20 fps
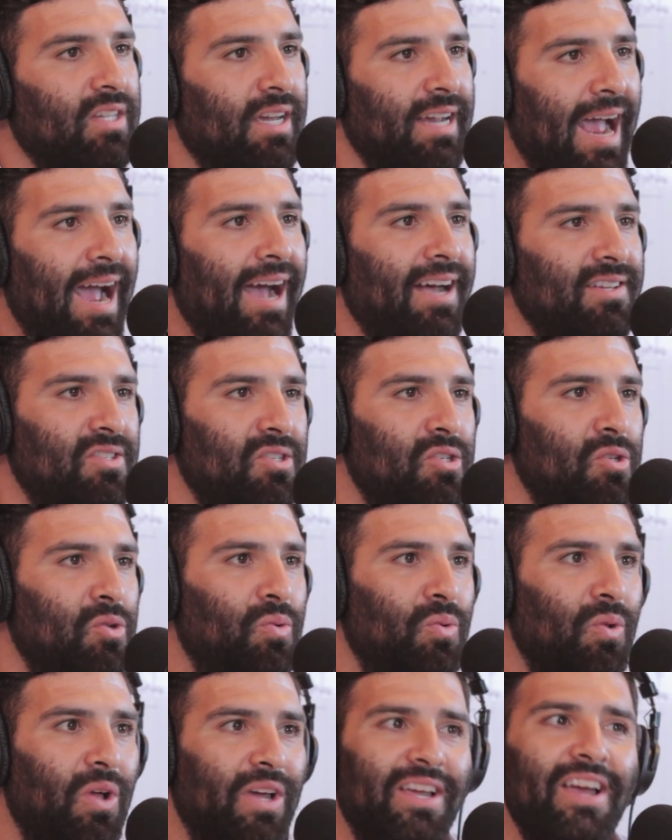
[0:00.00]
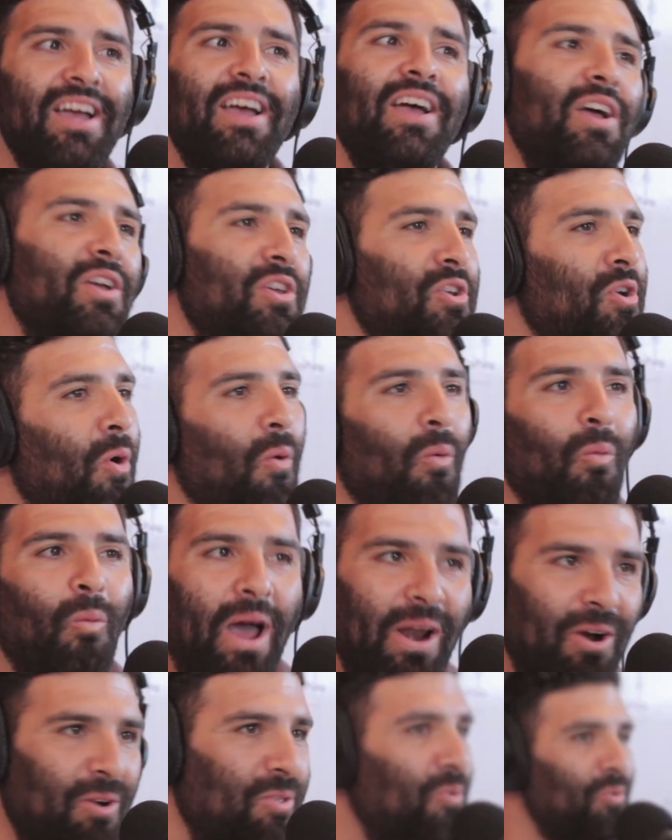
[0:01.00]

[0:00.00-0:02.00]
I asked you when are